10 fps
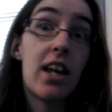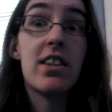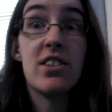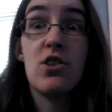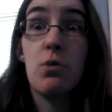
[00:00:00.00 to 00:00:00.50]

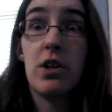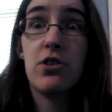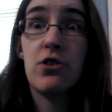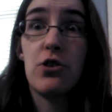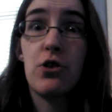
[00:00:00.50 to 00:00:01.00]
This is
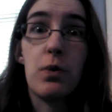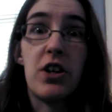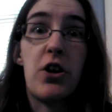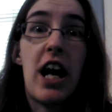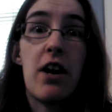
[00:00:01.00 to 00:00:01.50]
what you do
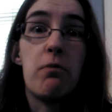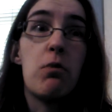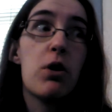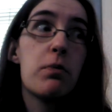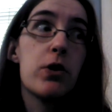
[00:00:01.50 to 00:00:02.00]
when you have
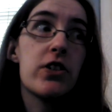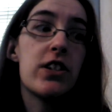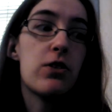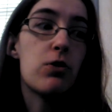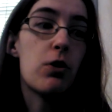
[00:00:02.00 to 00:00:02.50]
more books
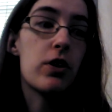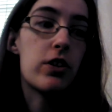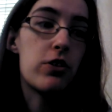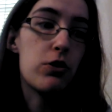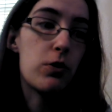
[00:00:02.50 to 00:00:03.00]
than you know
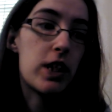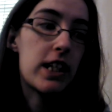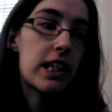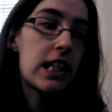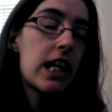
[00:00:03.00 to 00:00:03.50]
what to do
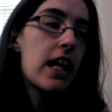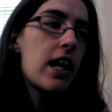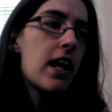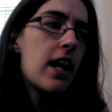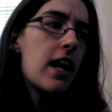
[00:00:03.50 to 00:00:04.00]
with
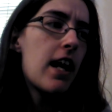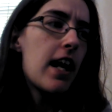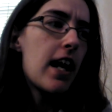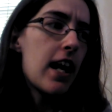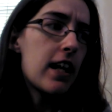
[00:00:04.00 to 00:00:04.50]

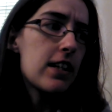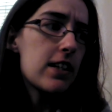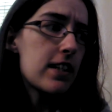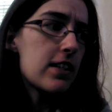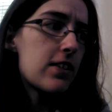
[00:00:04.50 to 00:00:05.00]
and
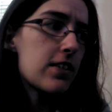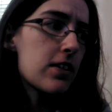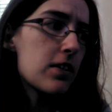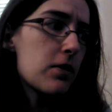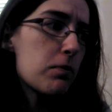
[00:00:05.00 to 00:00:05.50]
you need
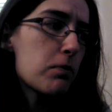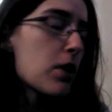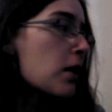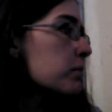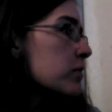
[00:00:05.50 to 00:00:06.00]
to
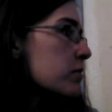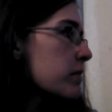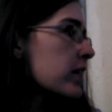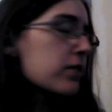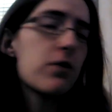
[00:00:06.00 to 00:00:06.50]
prop your
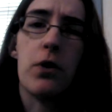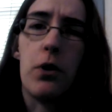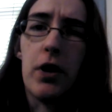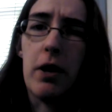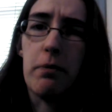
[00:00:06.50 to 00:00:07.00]

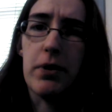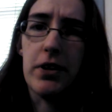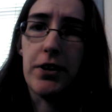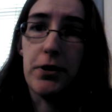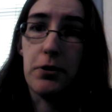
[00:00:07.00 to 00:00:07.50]
microphone up a
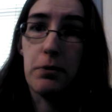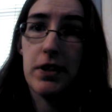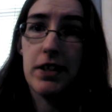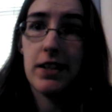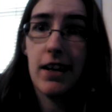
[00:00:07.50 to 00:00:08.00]
little
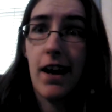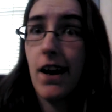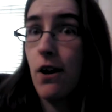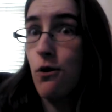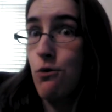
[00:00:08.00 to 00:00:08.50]
bit
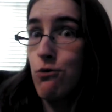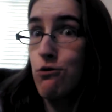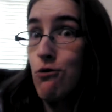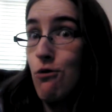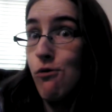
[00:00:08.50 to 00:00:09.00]
higher.
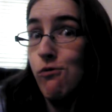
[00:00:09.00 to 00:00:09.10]
So,